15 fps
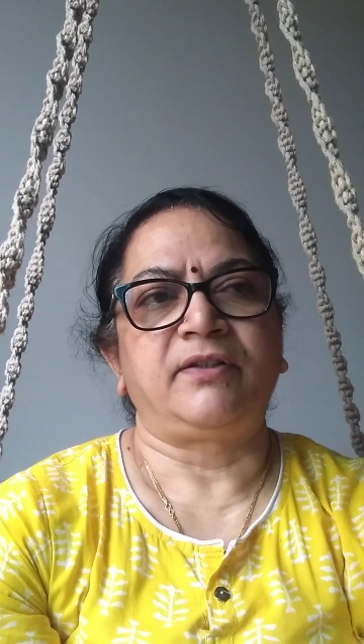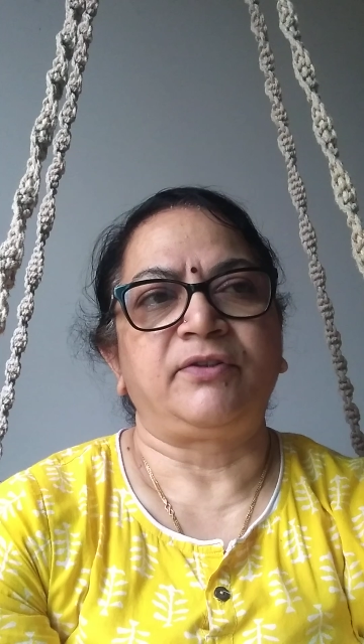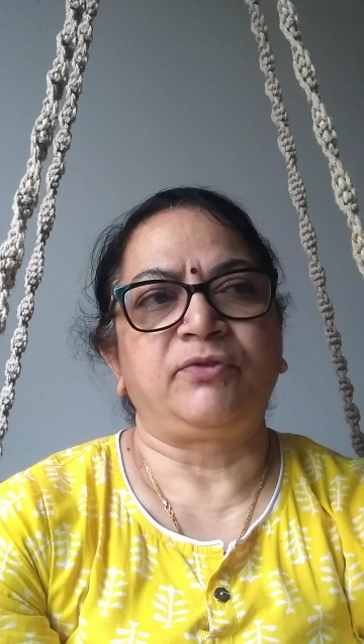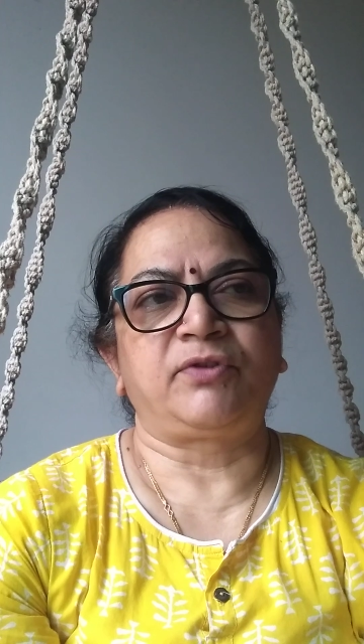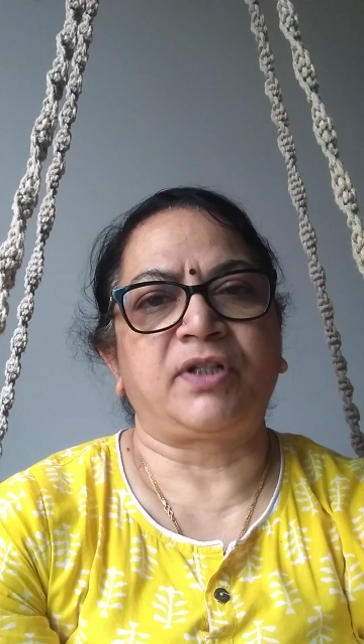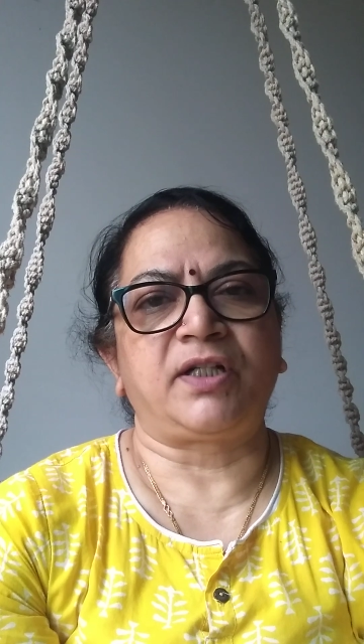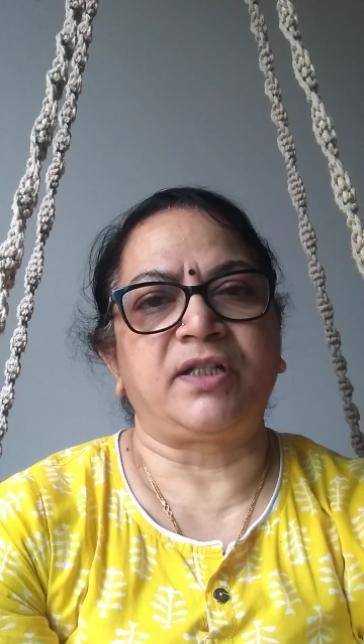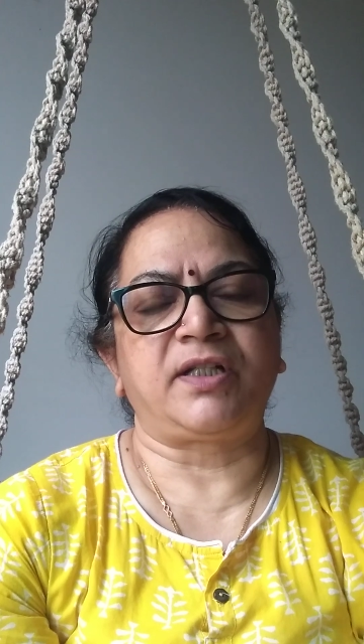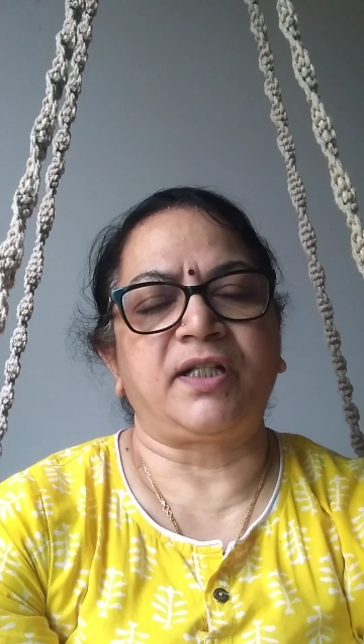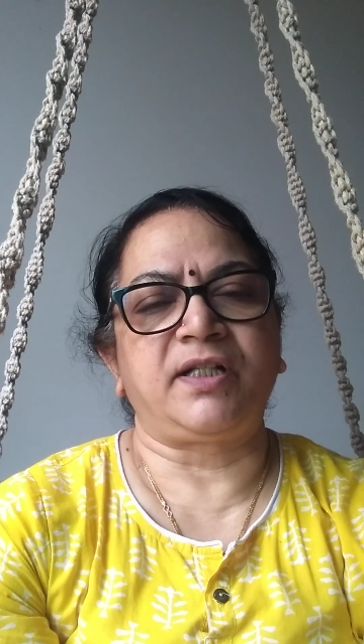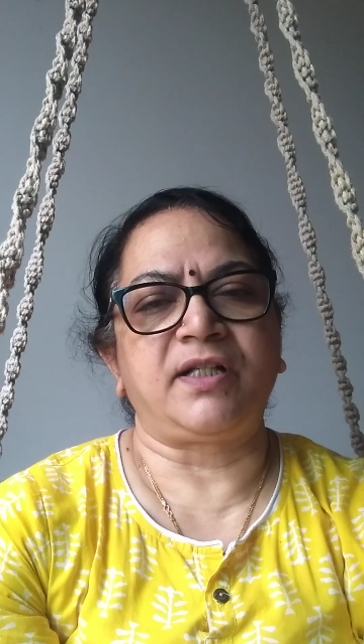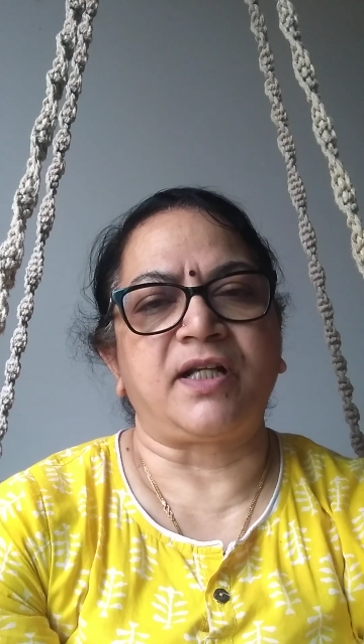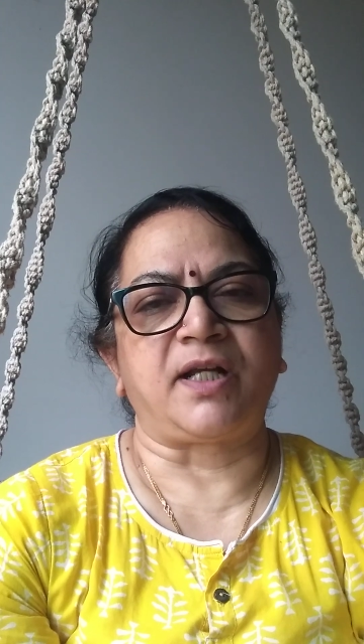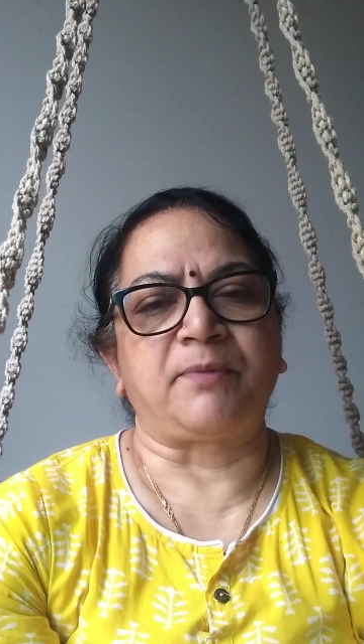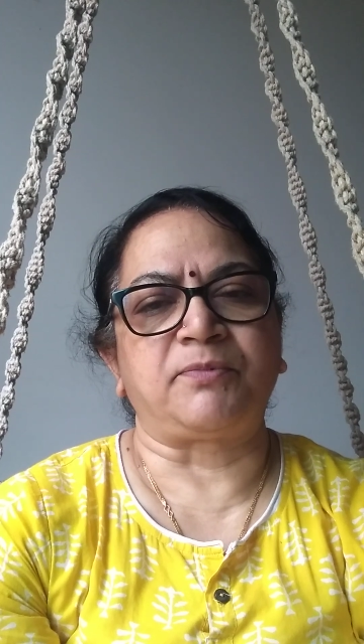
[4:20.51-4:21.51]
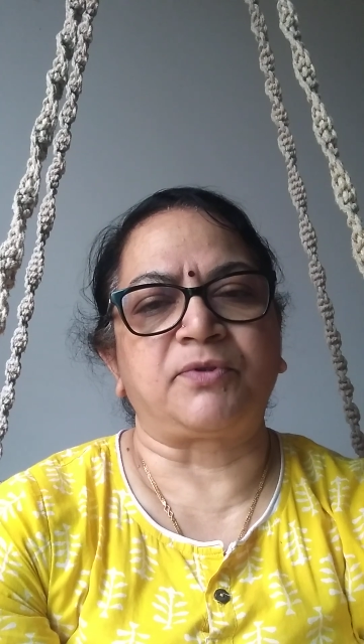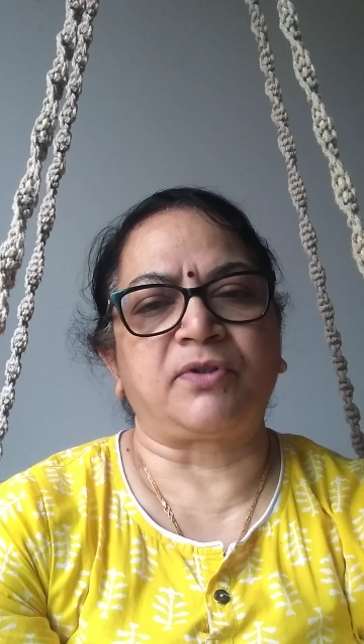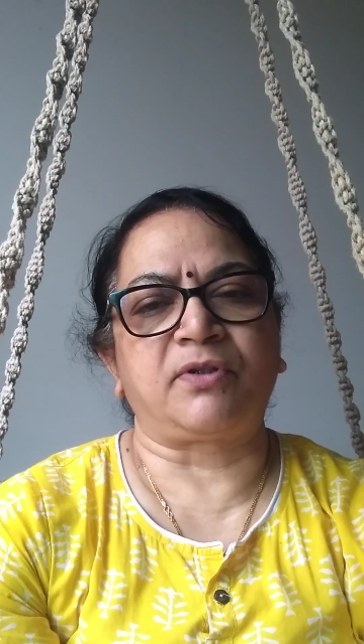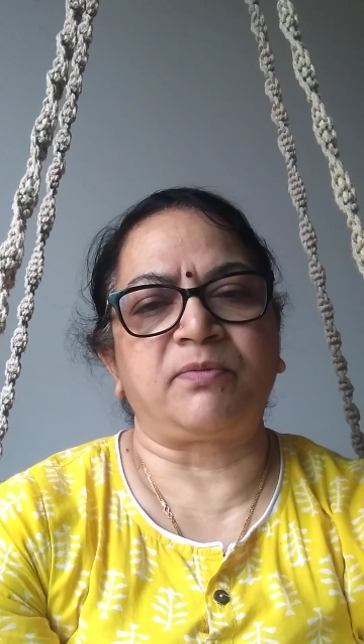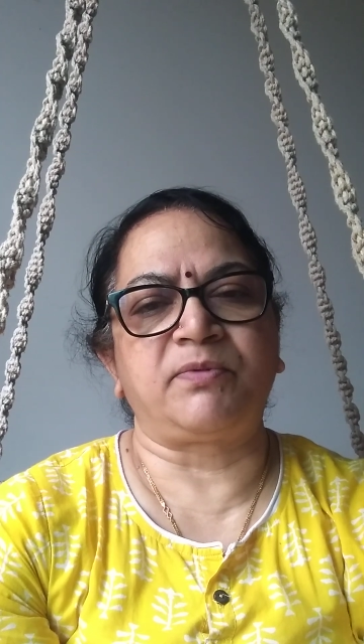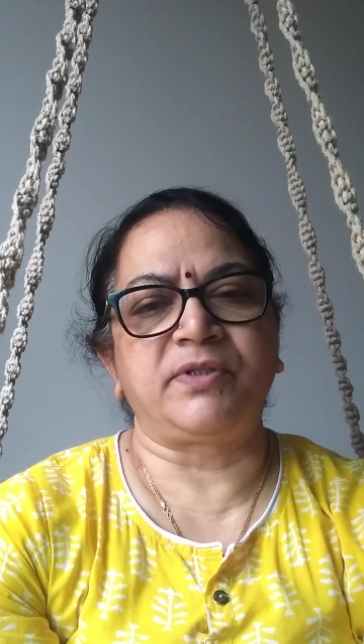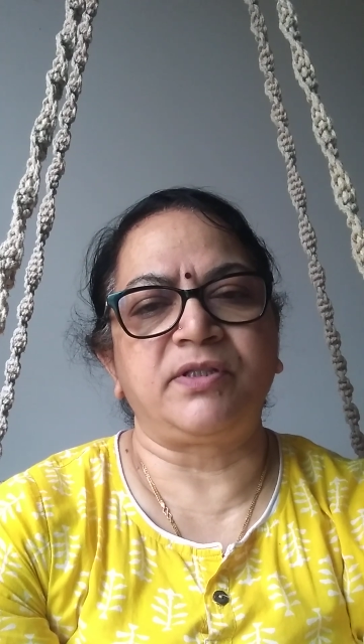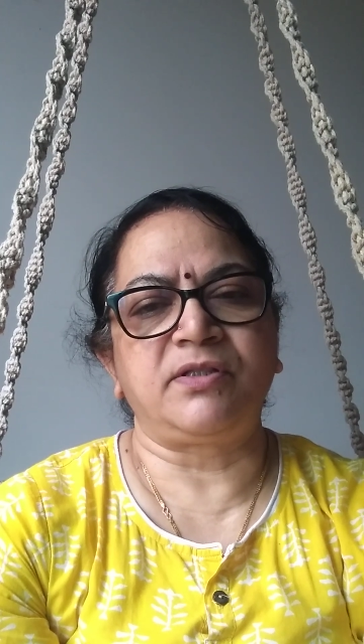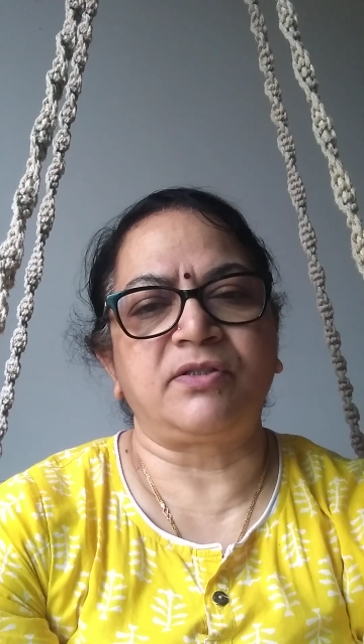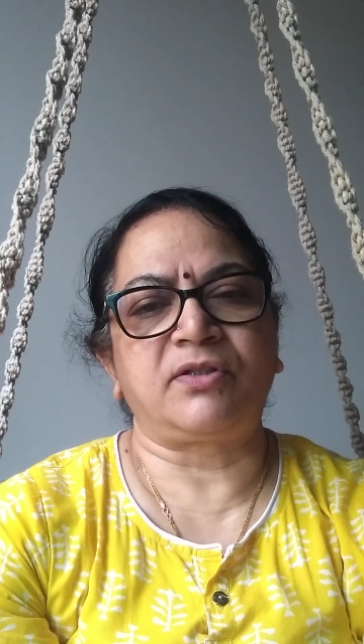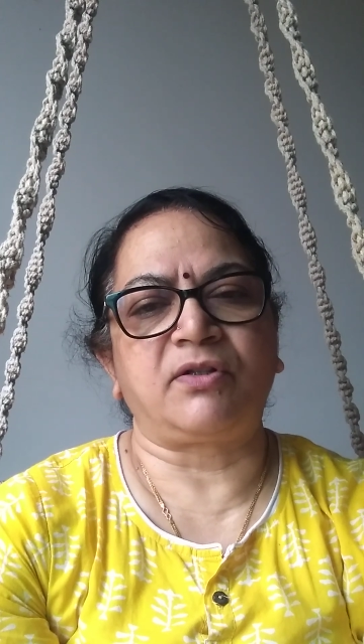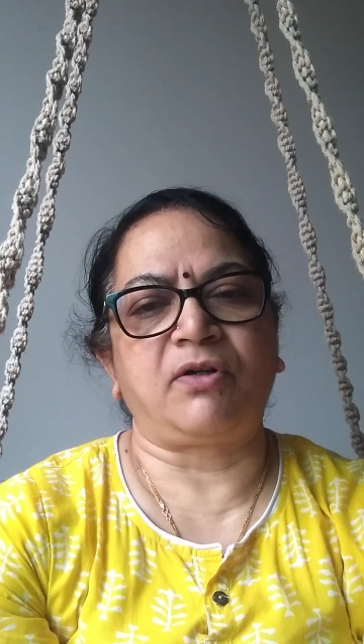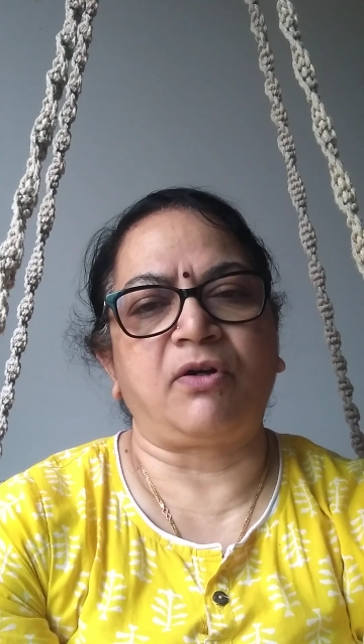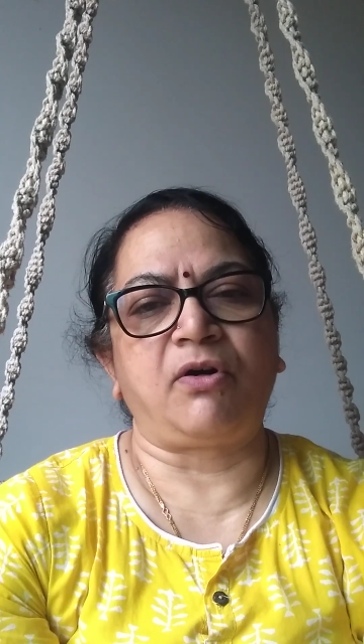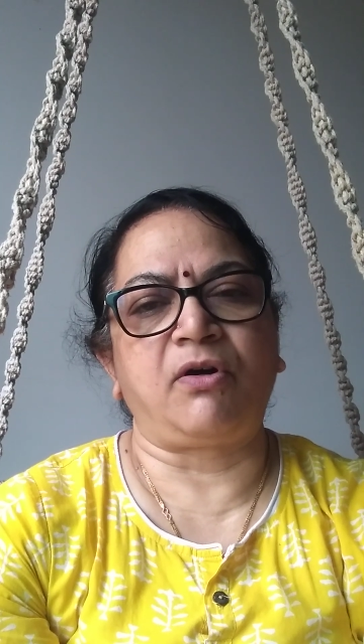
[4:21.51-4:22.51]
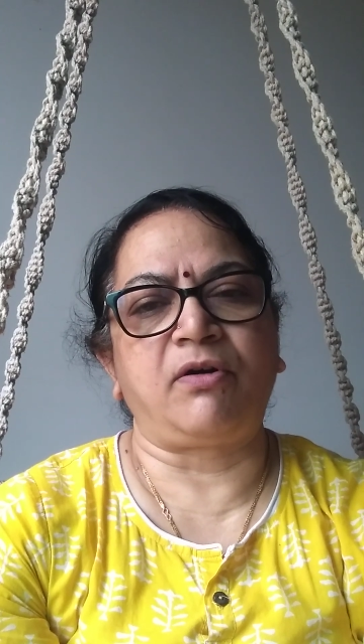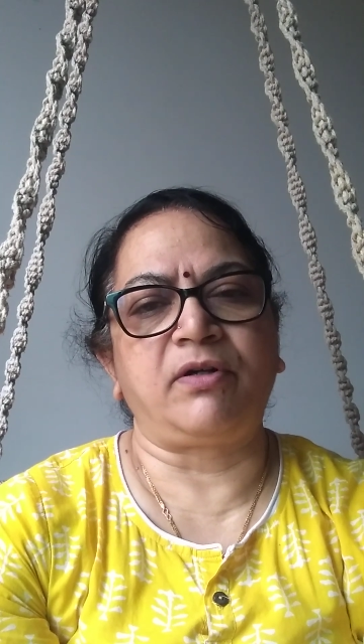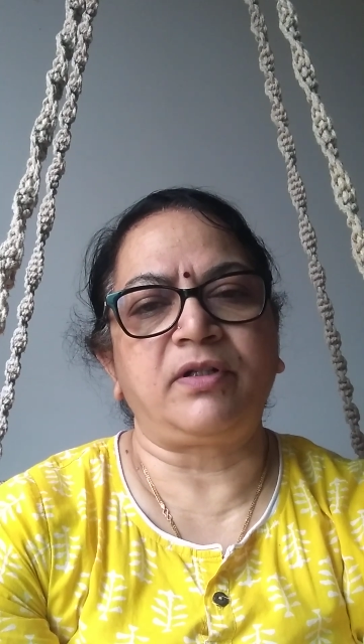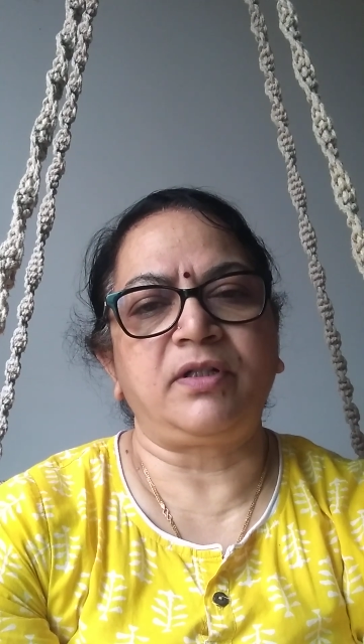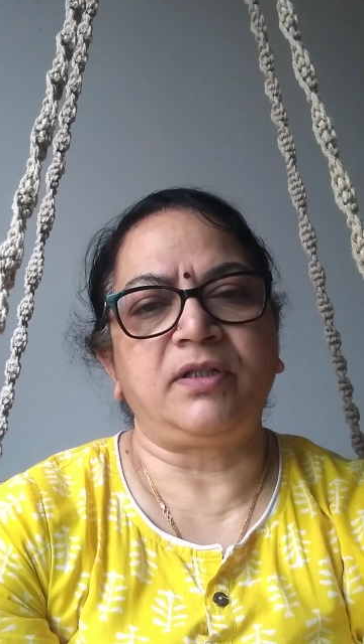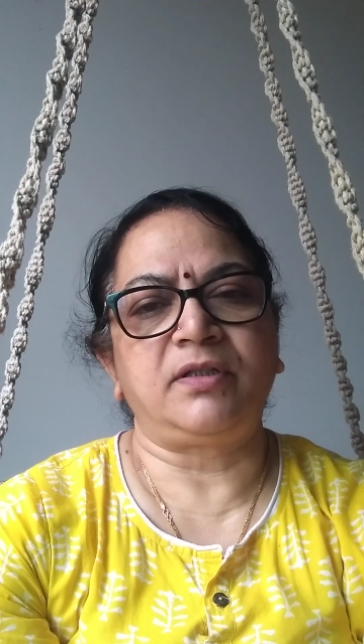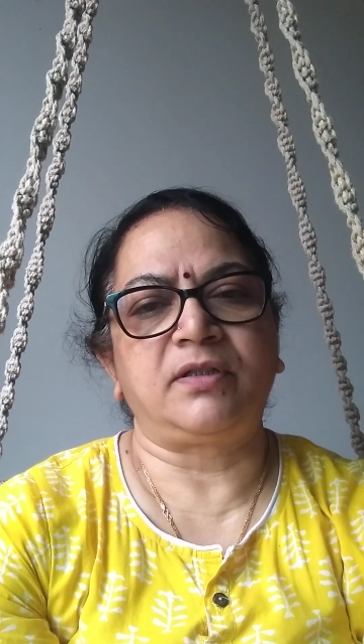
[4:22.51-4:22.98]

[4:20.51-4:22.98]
you can take absorbance or